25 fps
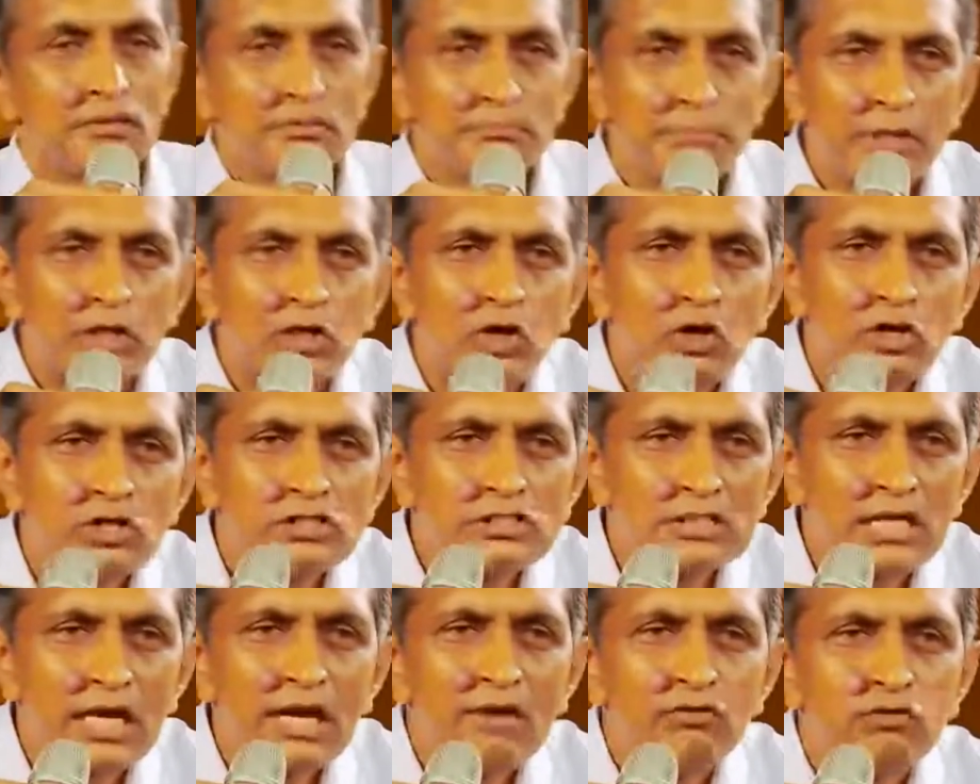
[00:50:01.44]

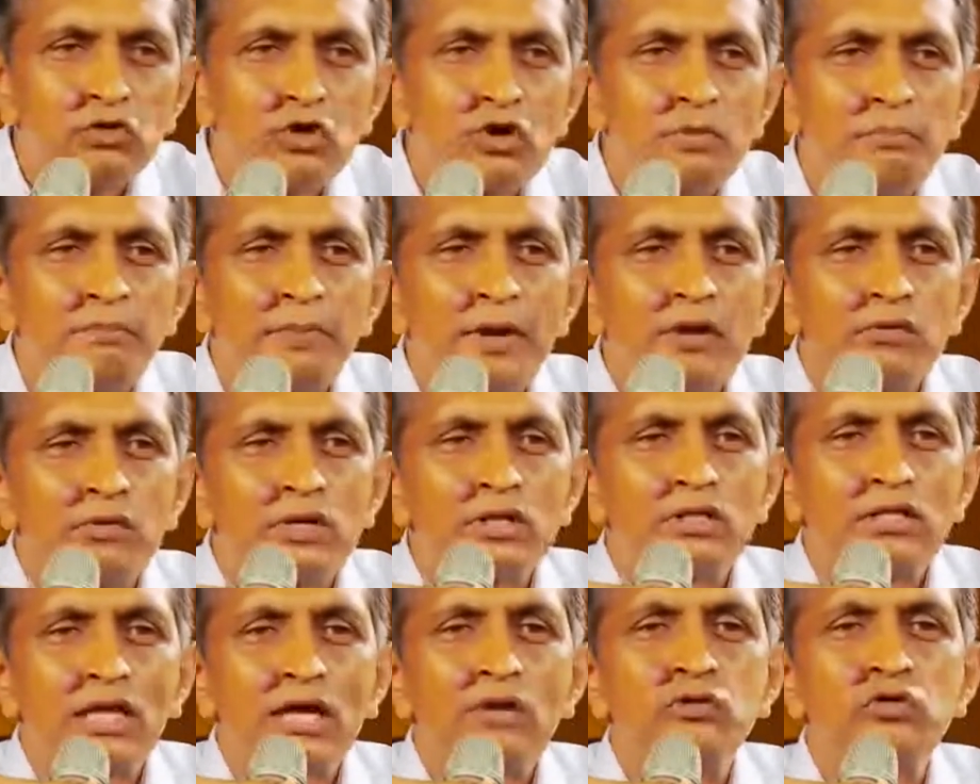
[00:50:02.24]
because they have no
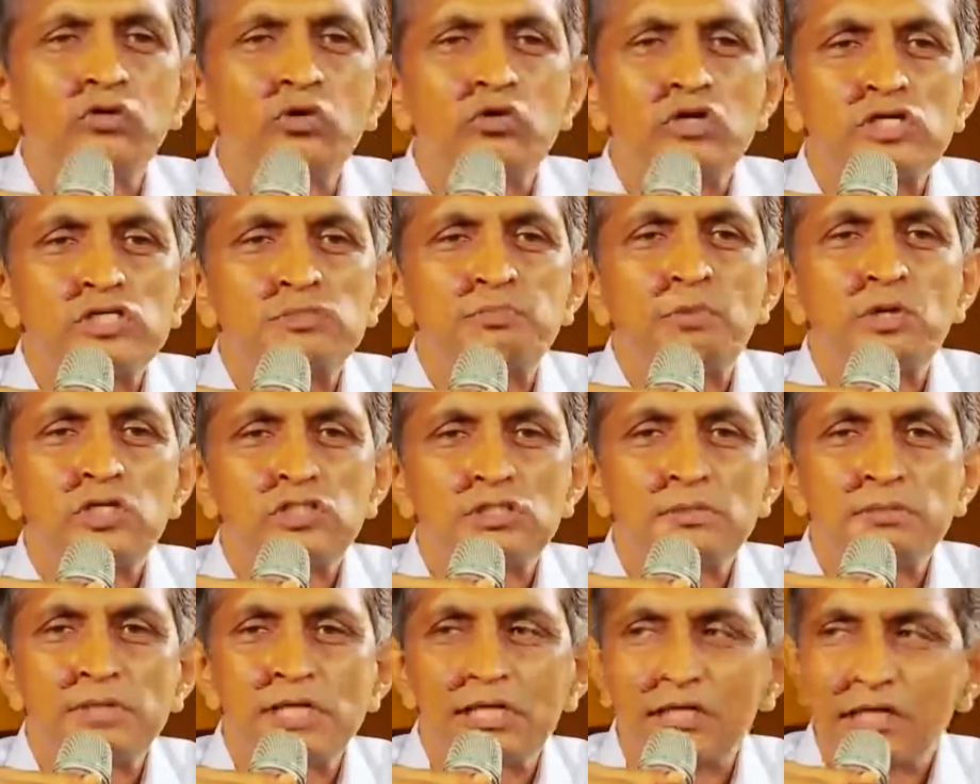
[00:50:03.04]
power, they have no
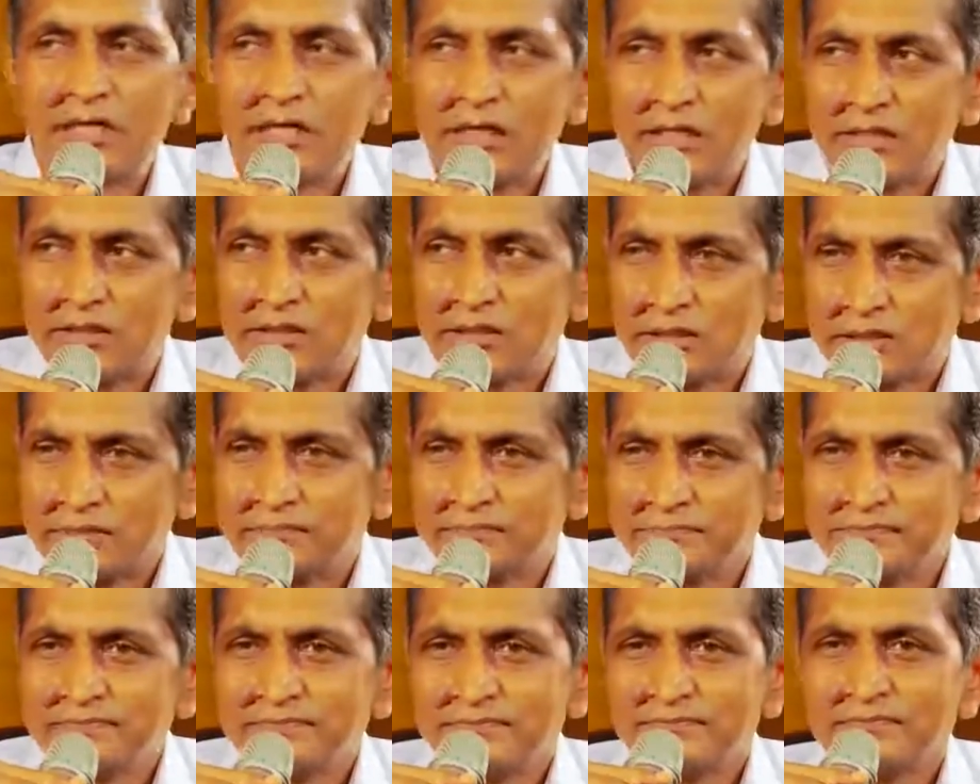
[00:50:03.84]
responsibility either.
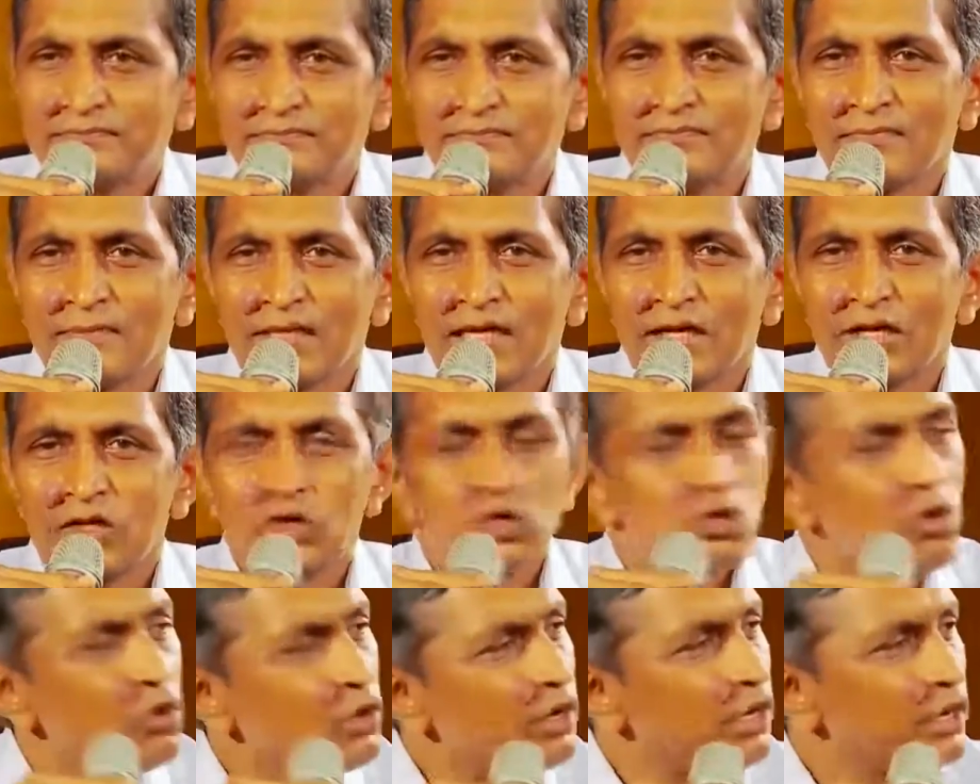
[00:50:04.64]

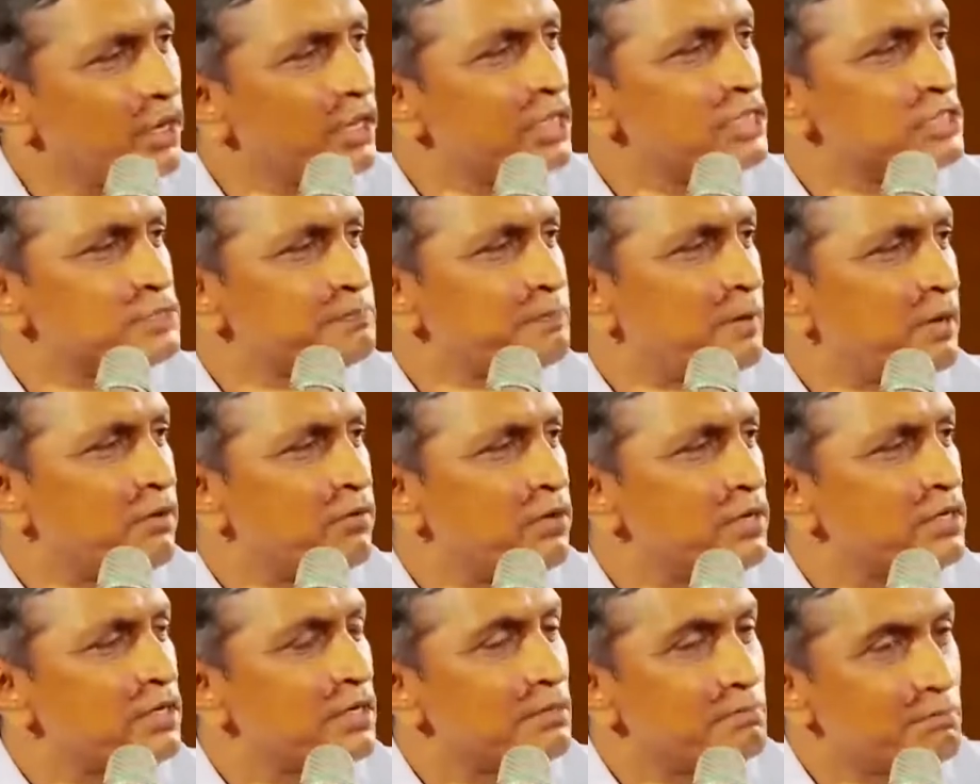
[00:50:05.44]
Localize
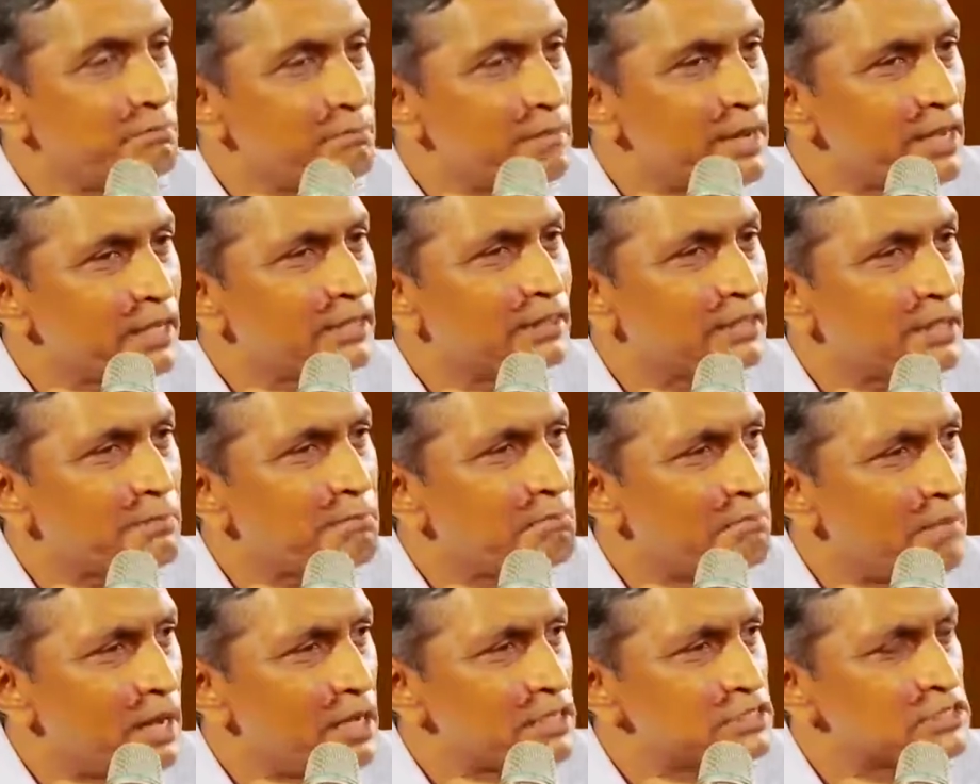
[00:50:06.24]
power and make
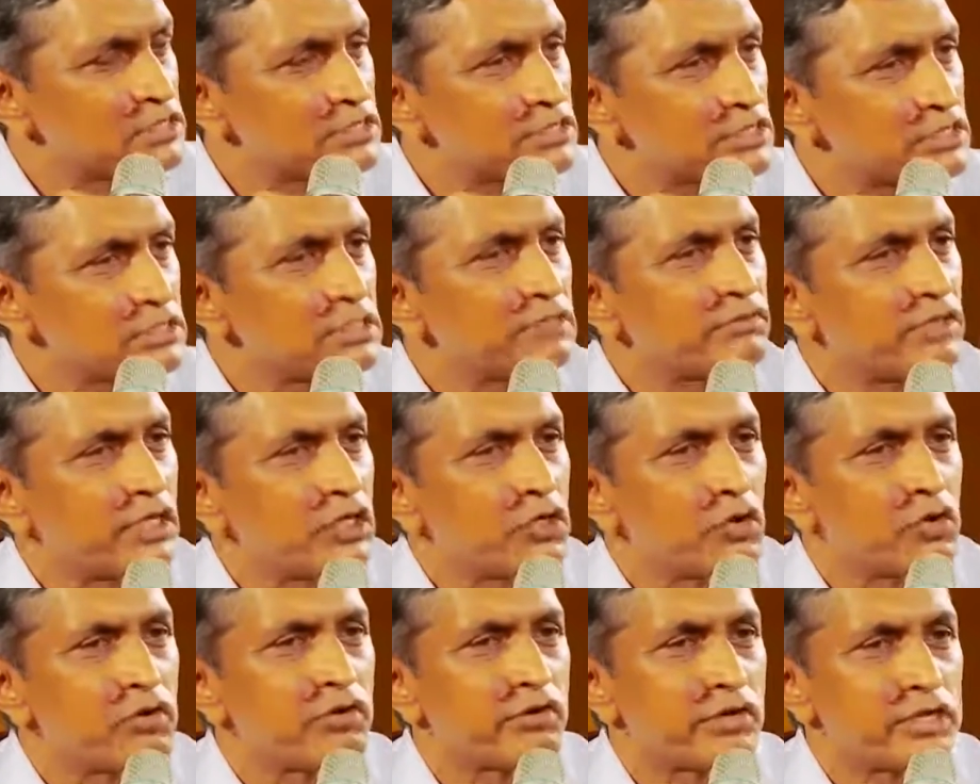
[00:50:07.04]
them masters of
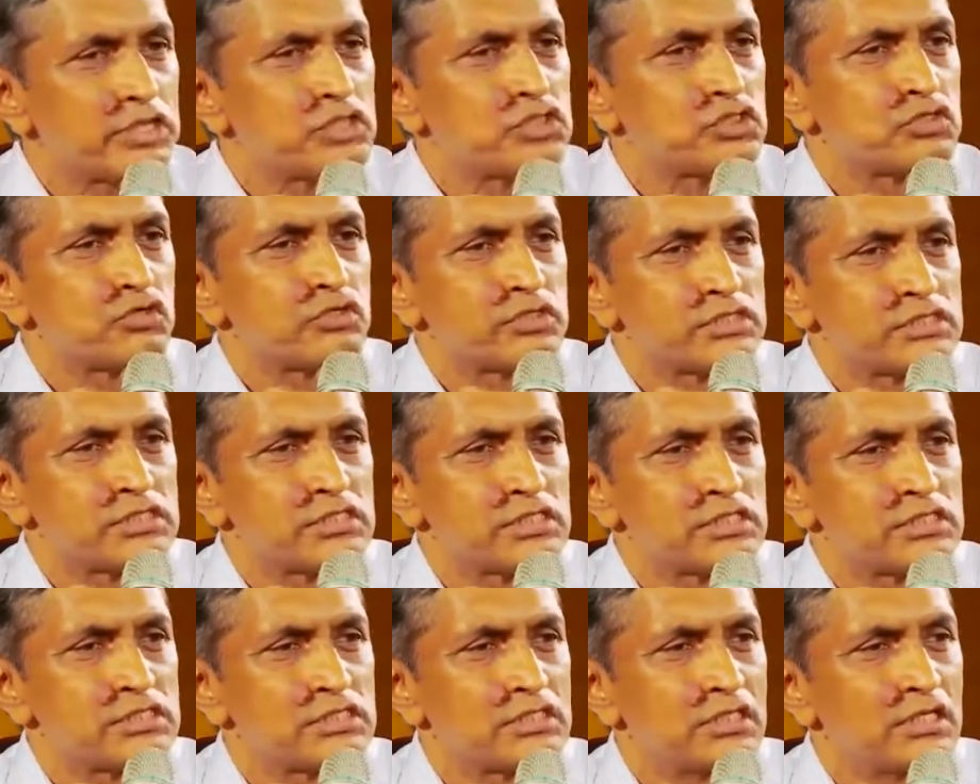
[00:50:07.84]
their own
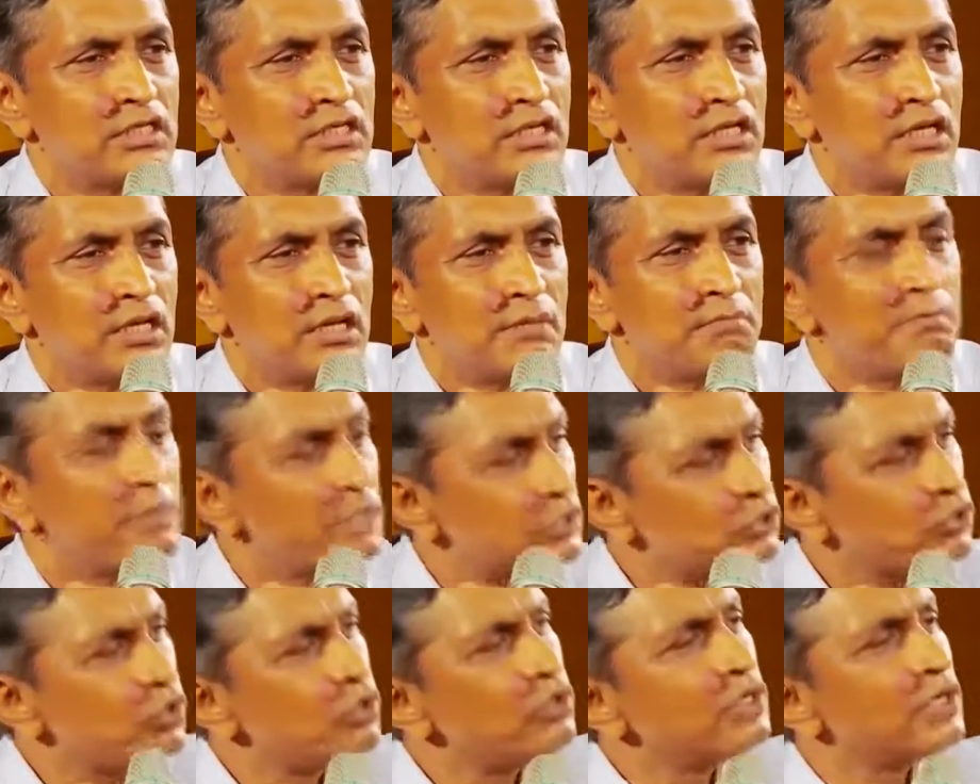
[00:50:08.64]
resources,
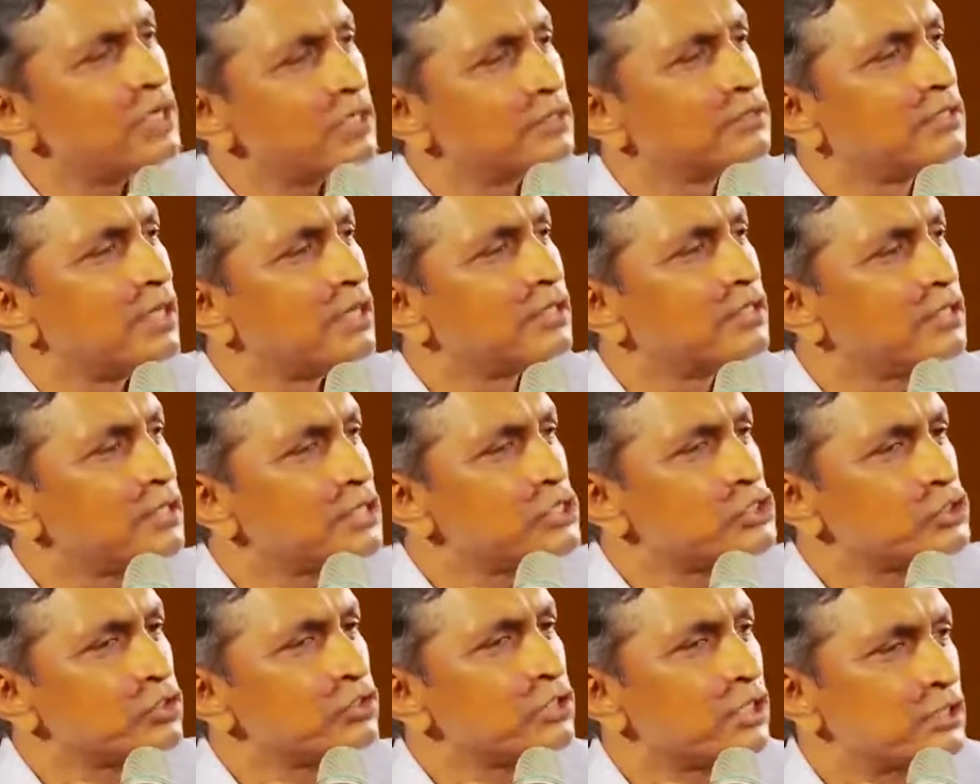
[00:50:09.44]
but hold a
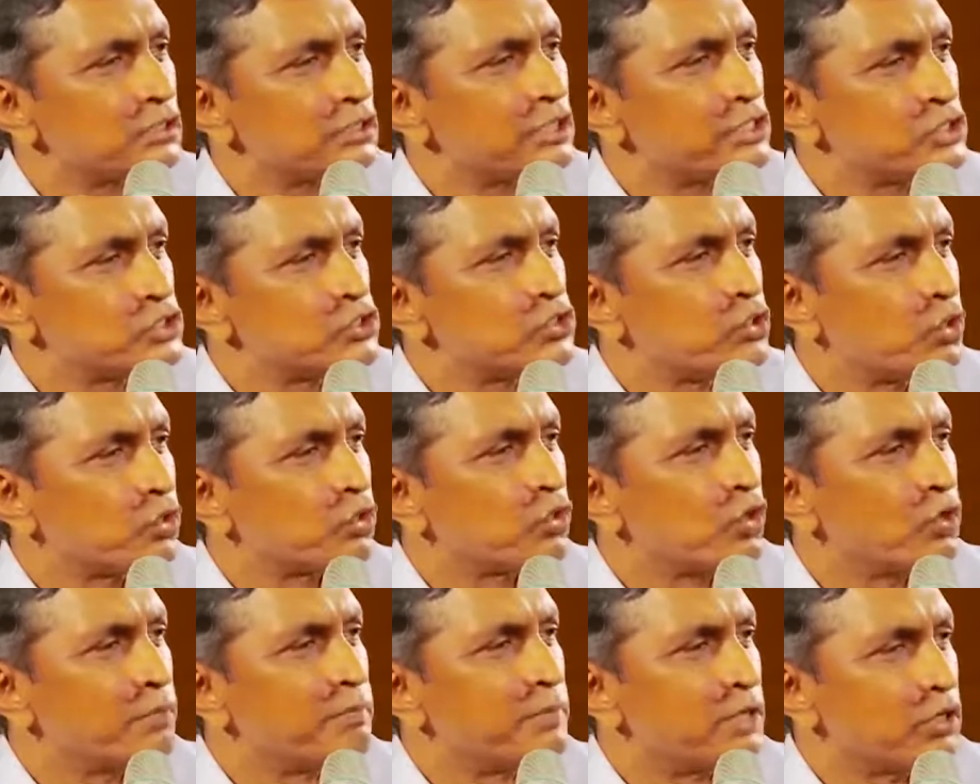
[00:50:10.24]
danda so that things don't
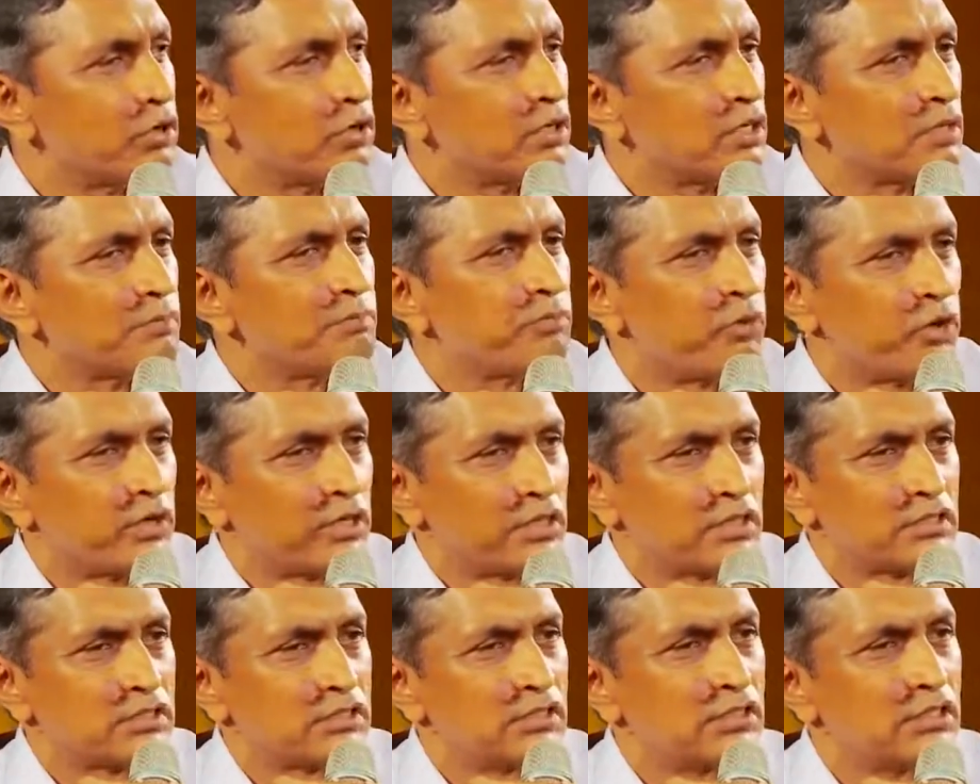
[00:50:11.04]
go beyond a
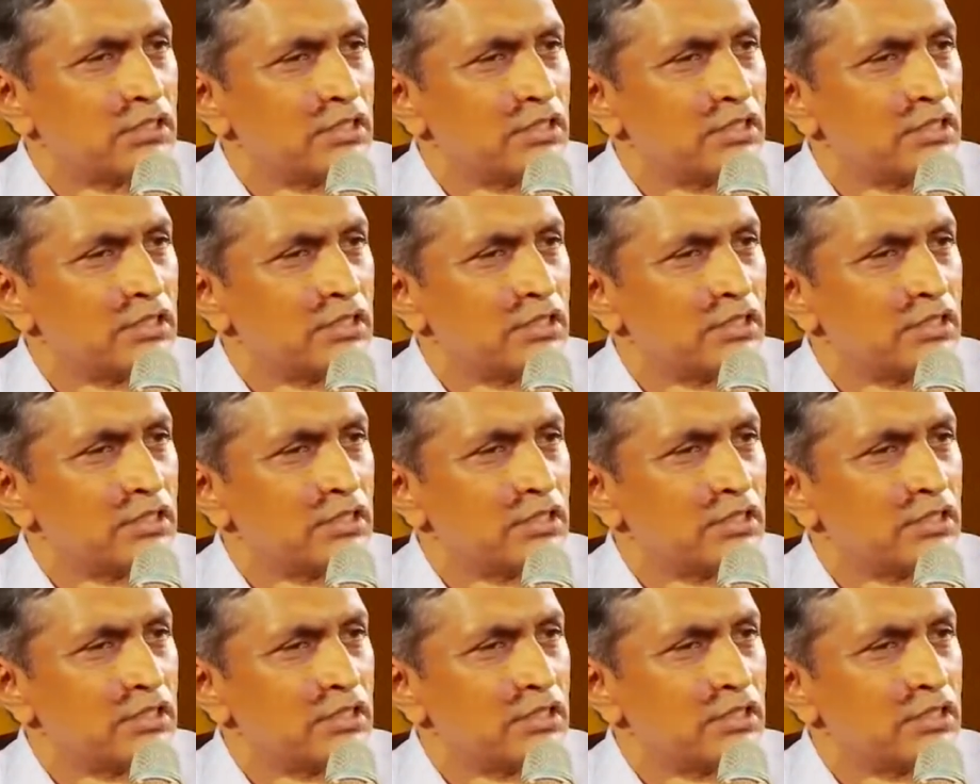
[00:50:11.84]
point.